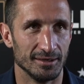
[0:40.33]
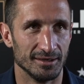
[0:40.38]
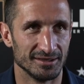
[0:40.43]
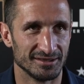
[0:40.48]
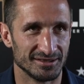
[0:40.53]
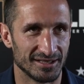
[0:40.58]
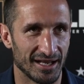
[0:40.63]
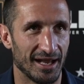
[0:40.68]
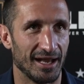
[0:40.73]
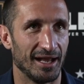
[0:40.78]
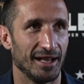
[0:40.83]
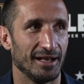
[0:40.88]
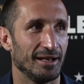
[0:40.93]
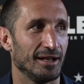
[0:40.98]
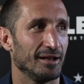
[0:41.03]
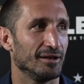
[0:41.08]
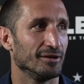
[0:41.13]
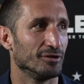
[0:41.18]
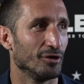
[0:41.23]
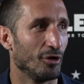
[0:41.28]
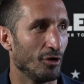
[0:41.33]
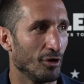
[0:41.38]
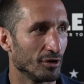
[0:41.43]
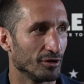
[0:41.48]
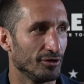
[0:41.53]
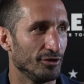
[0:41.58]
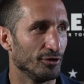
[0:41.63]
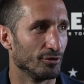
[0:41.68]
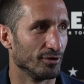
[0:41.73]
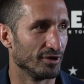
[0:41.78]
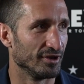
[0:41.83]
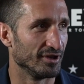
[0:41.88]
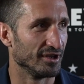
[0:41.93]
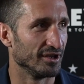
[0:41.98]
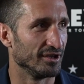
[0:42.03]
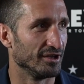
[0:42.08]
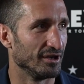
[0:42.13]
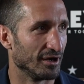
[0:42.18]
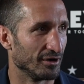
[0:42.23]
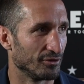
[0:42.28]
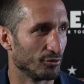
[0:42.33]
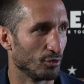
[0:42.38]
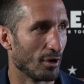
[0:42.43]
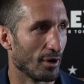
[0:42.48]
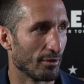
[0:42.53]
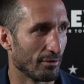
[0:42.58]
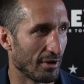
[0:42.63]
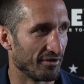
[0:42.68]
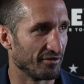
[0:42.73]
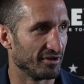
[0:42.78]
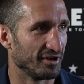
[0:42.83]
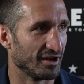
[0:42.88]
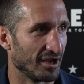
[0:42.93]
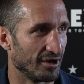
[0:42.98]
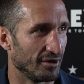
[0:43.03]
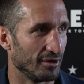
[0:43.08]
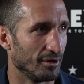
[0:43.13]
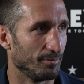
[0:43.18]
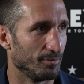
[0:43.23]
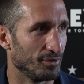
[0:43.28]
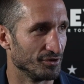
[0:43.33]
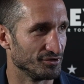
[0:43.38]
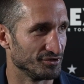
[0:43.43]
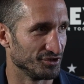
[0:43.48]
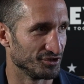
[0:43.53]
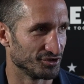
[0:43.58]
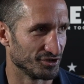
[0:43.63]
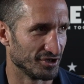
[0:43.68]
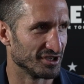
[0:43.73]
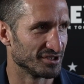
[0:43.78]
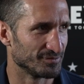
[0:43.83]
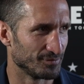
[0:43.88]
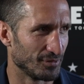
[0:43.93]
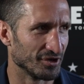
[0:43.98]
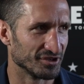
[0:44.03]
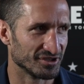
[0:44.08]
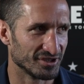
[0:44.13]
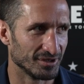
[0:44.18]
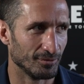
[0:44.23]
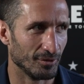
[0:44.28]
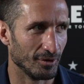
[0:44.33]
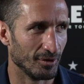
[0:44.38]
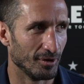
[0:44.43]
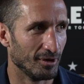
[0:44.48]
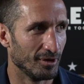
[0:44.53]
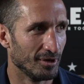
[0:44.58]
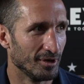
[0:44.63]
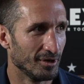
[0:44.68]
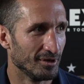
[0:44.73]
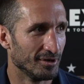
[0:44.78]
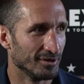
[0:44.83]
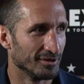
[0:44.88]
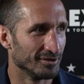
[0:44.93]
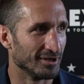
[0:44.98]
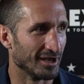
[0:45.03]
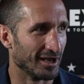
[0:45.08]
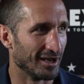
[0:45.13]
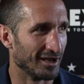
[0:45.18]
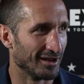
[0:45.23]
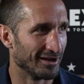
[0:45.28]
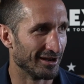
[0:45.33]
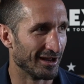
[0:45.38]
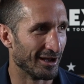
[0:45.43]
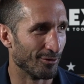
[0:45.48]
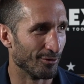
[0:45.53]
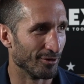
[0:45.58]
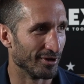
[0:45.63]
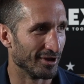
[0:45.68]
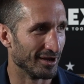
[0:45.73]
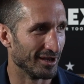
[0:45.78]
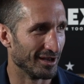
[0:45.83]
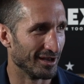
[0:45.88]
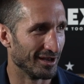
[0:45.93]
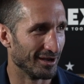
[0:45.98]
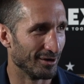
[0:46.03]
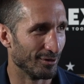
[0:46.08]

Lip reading: said and told during the year to arrive in higher position as possible, now we